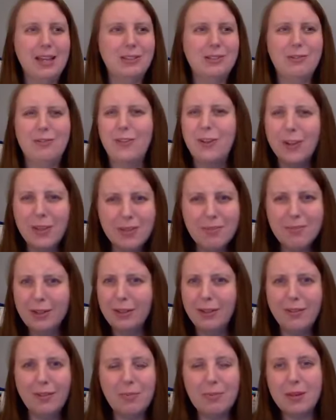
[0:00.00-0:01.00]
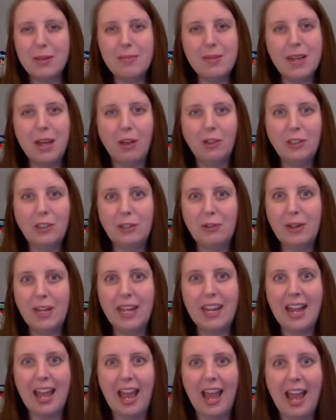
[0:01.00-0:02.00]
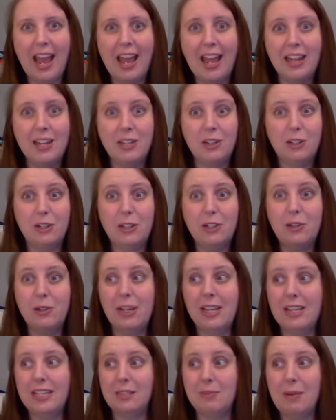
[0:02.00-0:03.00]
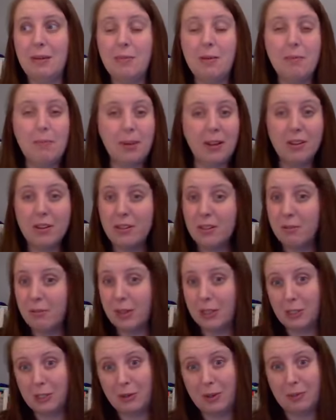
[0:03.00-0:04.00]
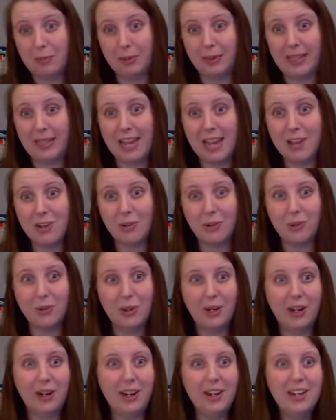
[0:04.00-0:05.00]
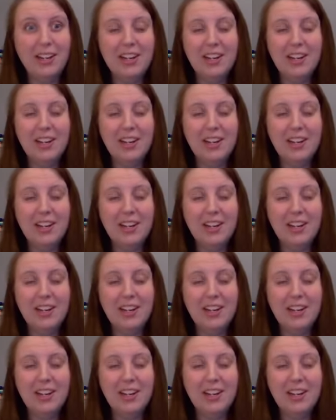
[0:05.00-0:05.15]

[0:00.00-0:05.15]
So if you're in the middle of a PBL unit and your unit is maybe bigger than what you had planned, or,